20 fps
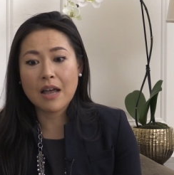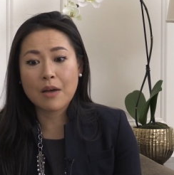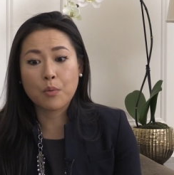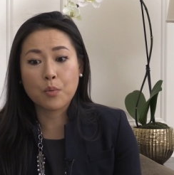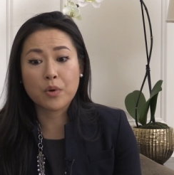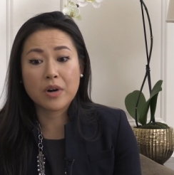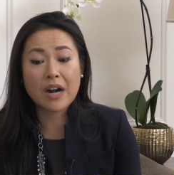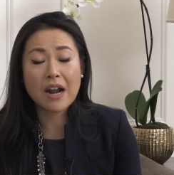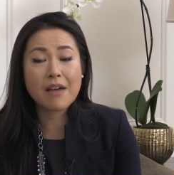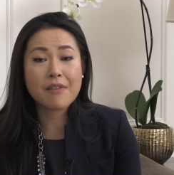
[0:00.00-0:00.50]

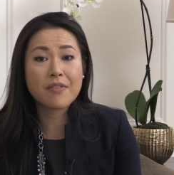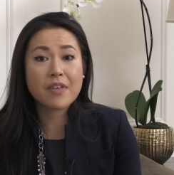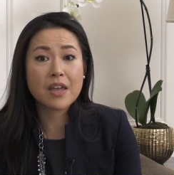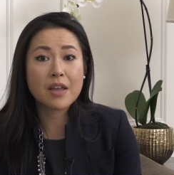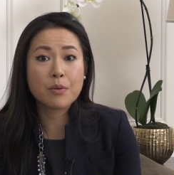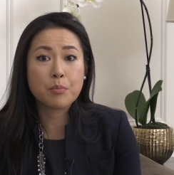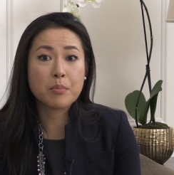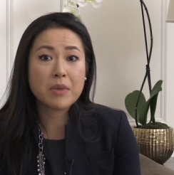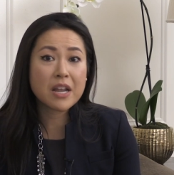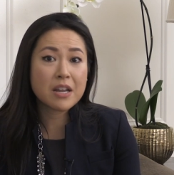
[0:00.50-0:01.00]
Where have
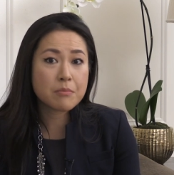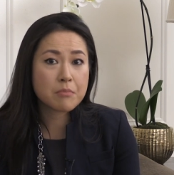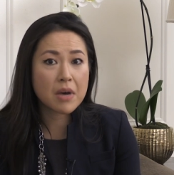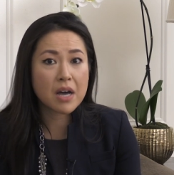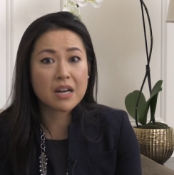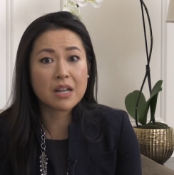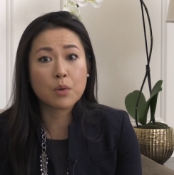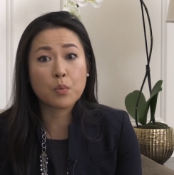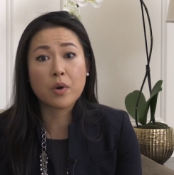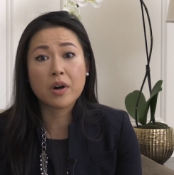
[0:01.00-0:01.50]
they made
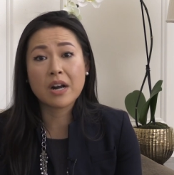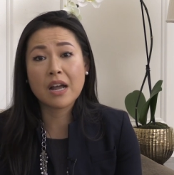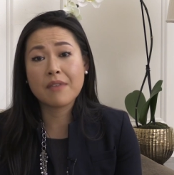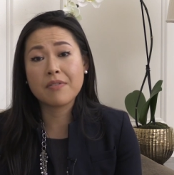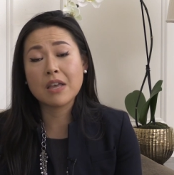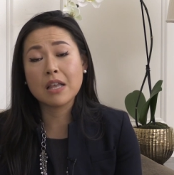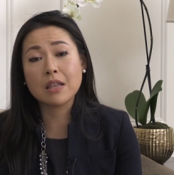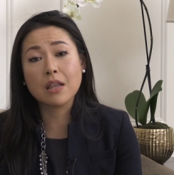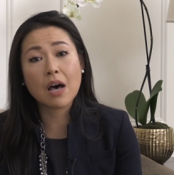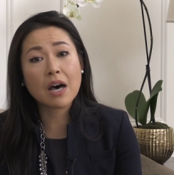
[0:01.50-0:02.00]
money? Where
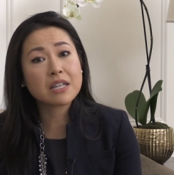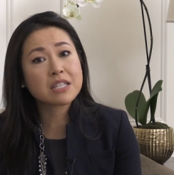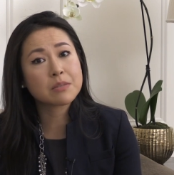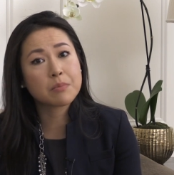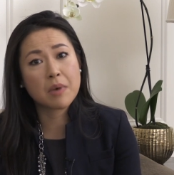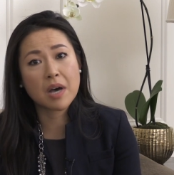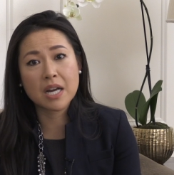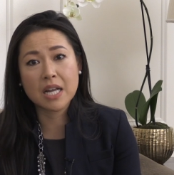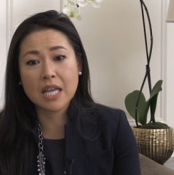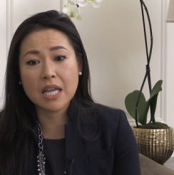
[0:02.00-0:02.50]
have they
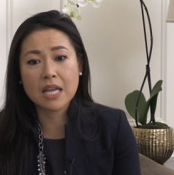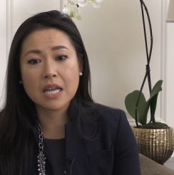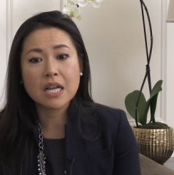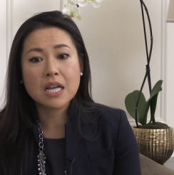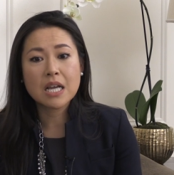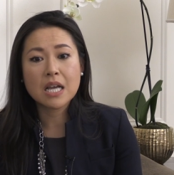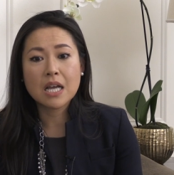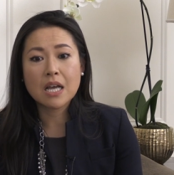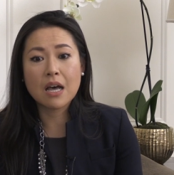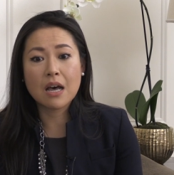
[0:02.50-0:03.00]
lost money?
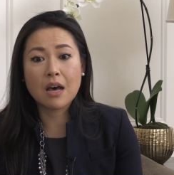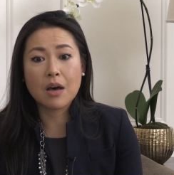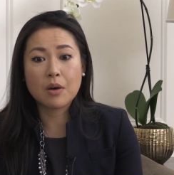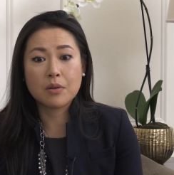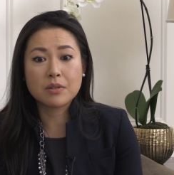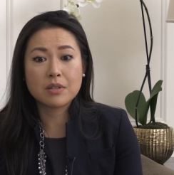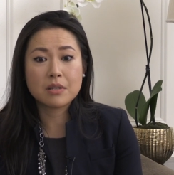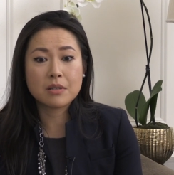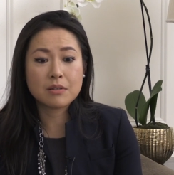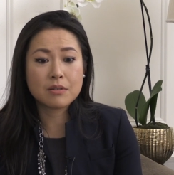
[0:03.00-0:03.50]

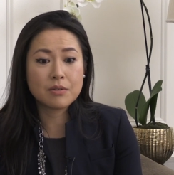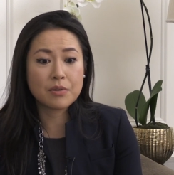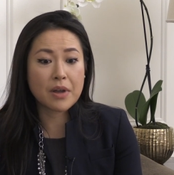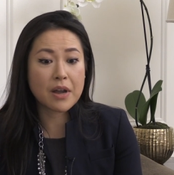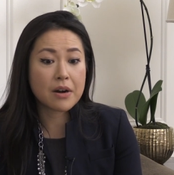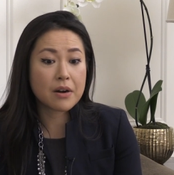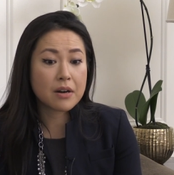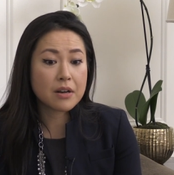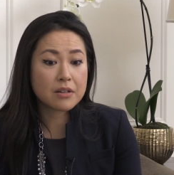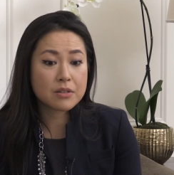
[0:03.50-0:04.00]
Do
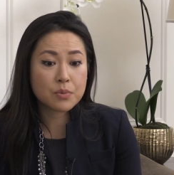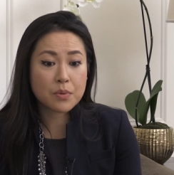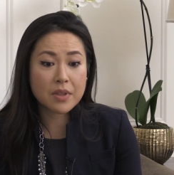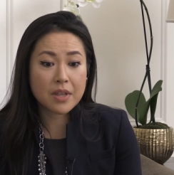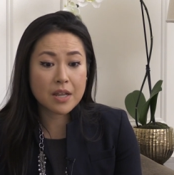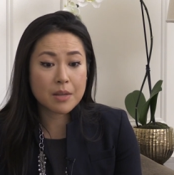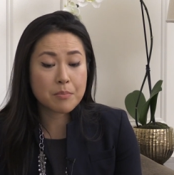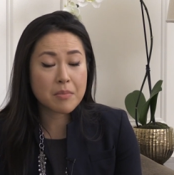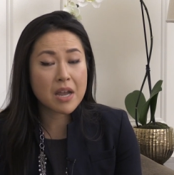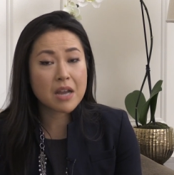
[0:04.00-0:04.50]
areas where
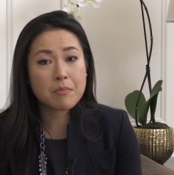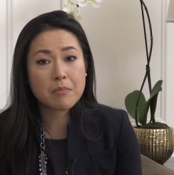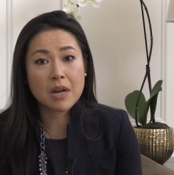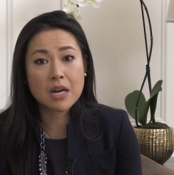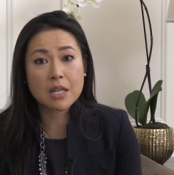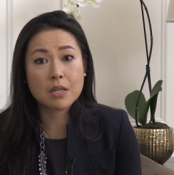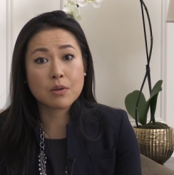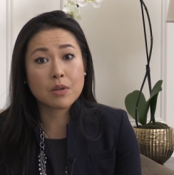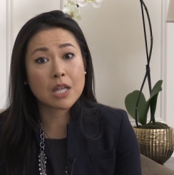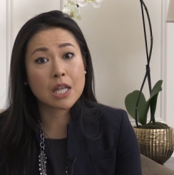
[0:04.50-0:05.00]
they made
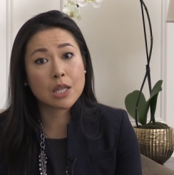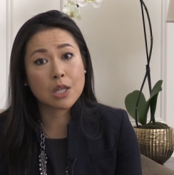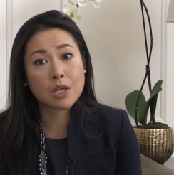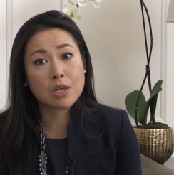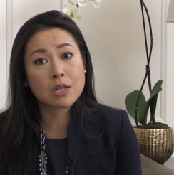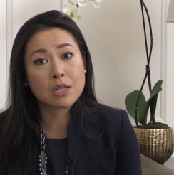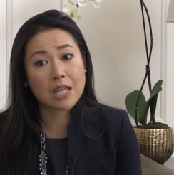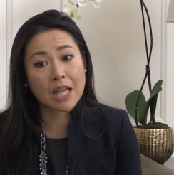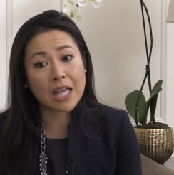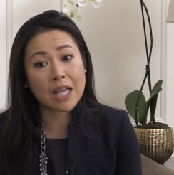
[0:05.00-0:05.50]
money, do they
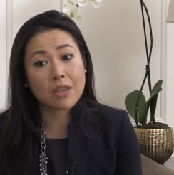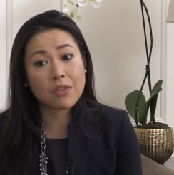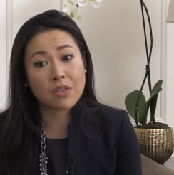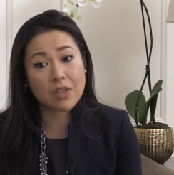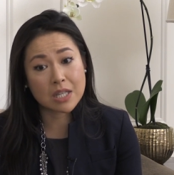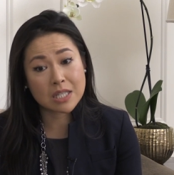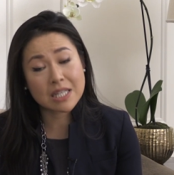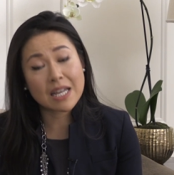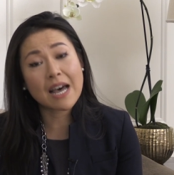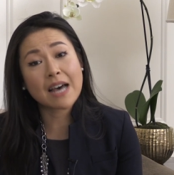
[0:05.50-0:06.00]
look like
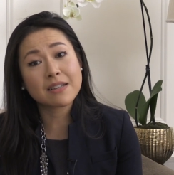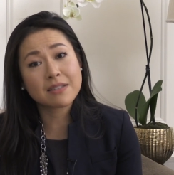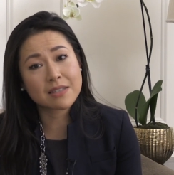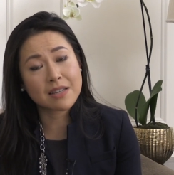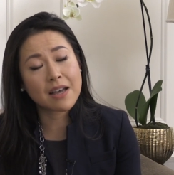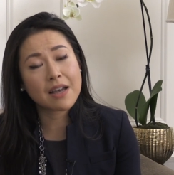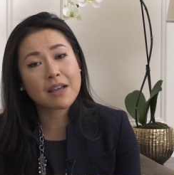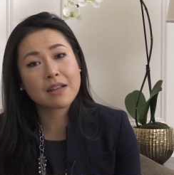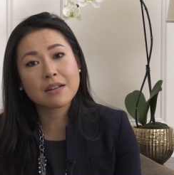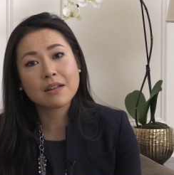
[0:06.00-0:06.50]
this
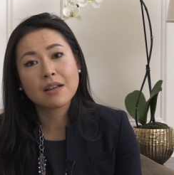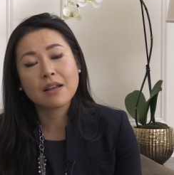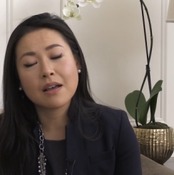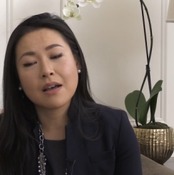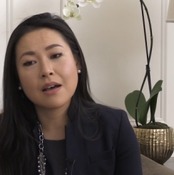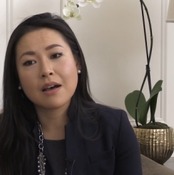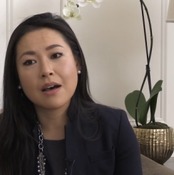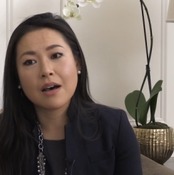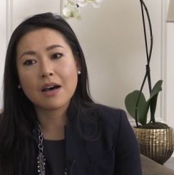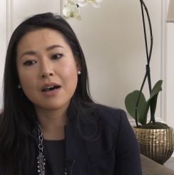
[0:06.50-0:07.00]
asset?
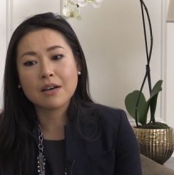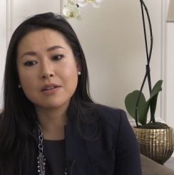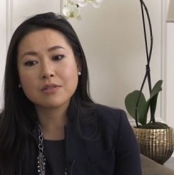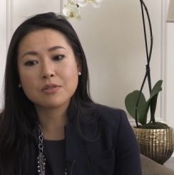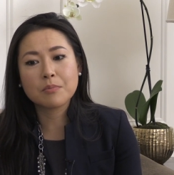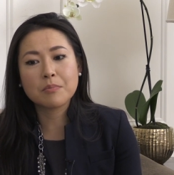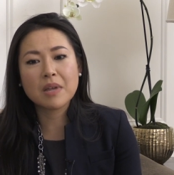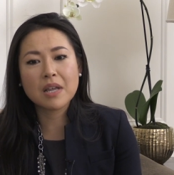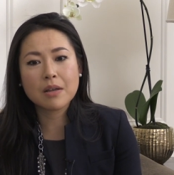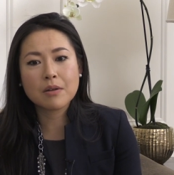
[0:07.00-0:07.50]
So